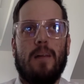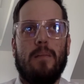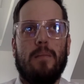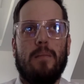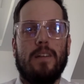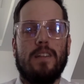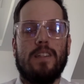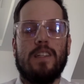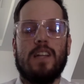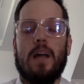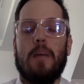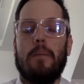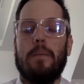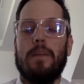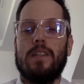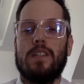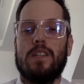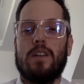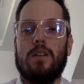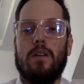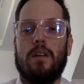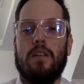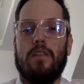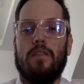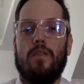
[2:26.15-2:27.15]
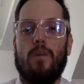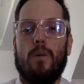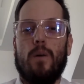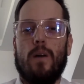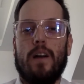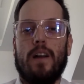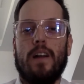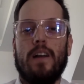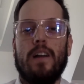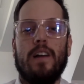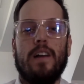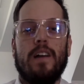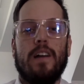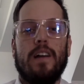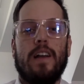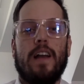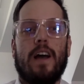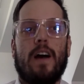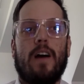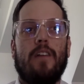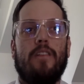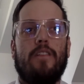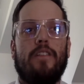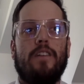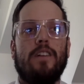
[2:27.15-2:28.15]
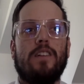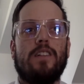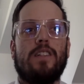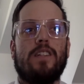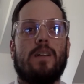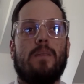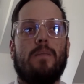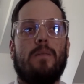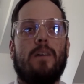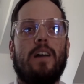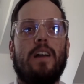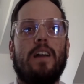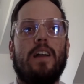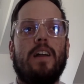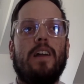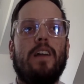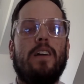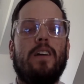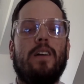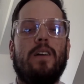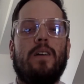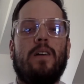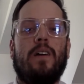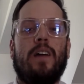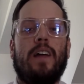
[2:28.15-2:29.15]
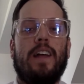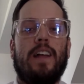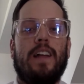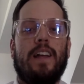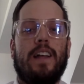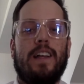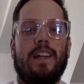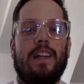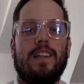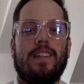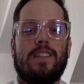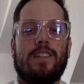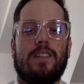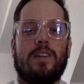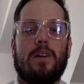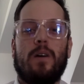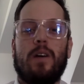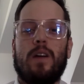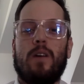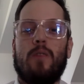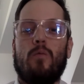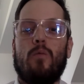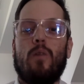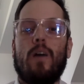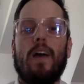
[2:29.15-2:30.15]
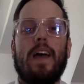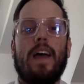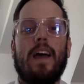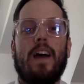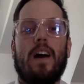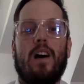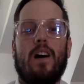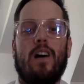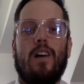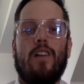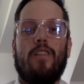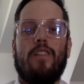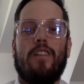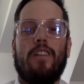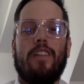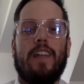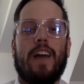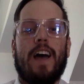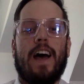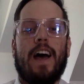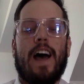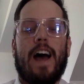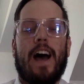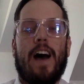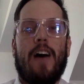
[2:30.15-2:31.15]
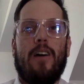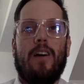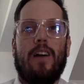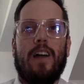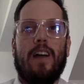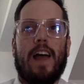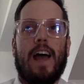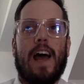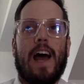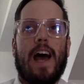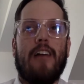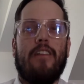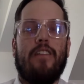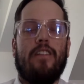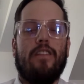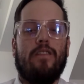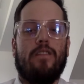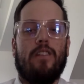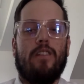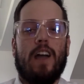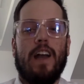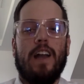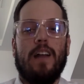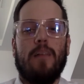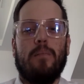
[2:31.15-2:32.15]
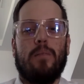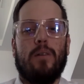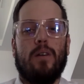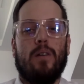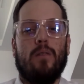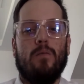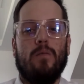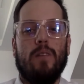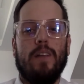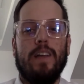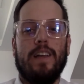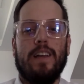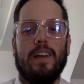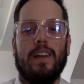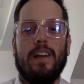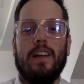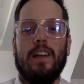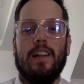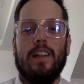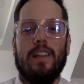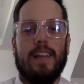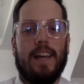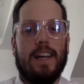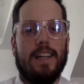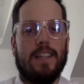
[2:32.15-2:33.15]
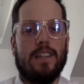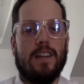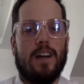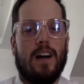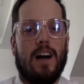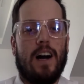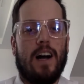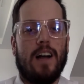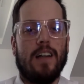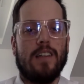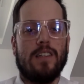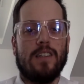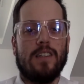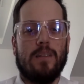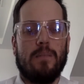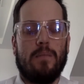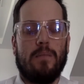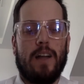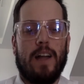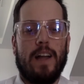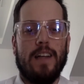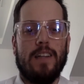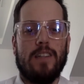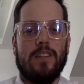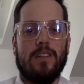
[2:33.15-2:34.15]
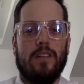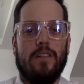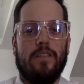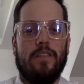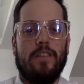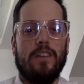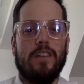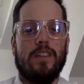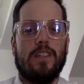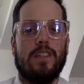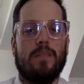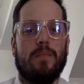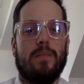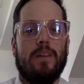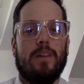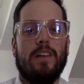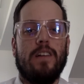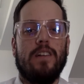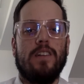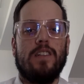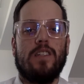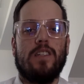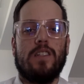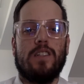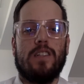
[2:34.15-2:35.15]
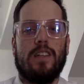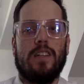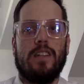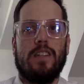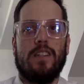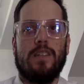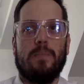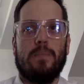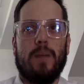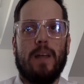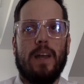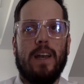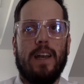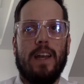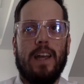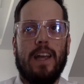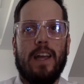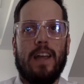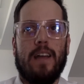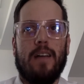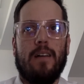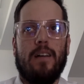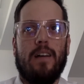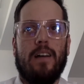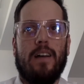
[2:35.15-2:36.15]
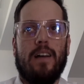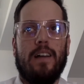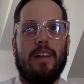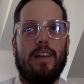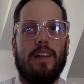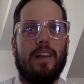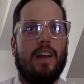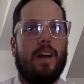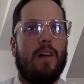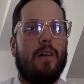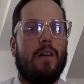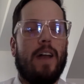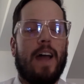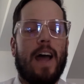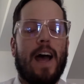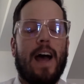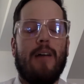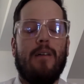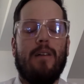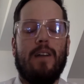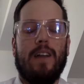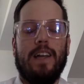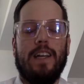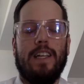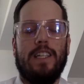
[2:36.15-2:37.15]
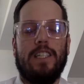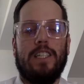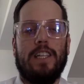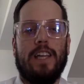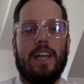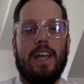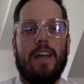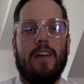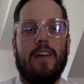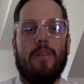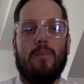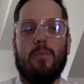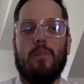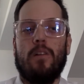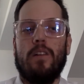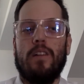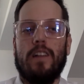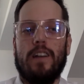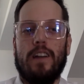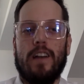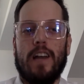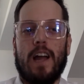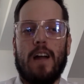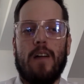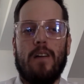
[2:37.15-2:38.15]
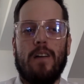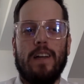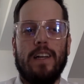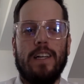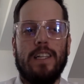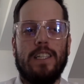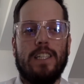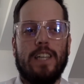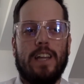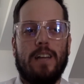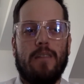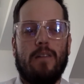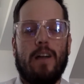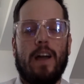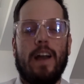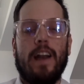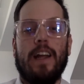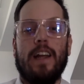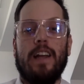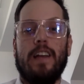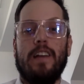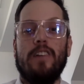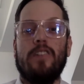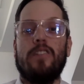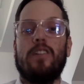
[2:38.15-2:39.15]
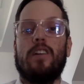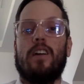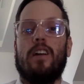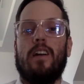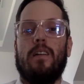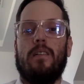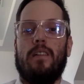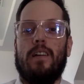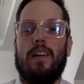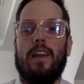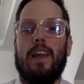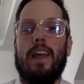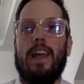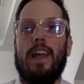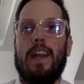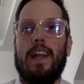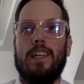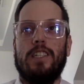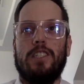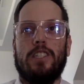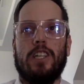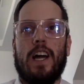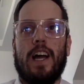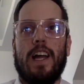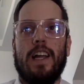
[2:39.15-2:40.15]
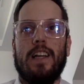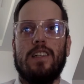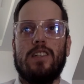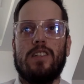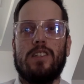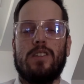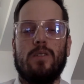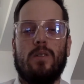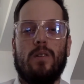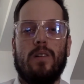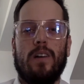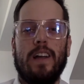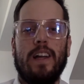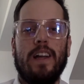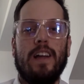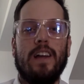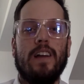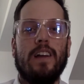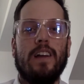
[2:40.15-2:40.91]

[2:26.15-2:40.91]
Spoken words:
assignments going forward. Now, if you're someone who is going way over that hour and a half of writing per week, that's awesome, right? So if you're someone who's spending, an hour each day or more than an hour each day writing and you turn in a giant story,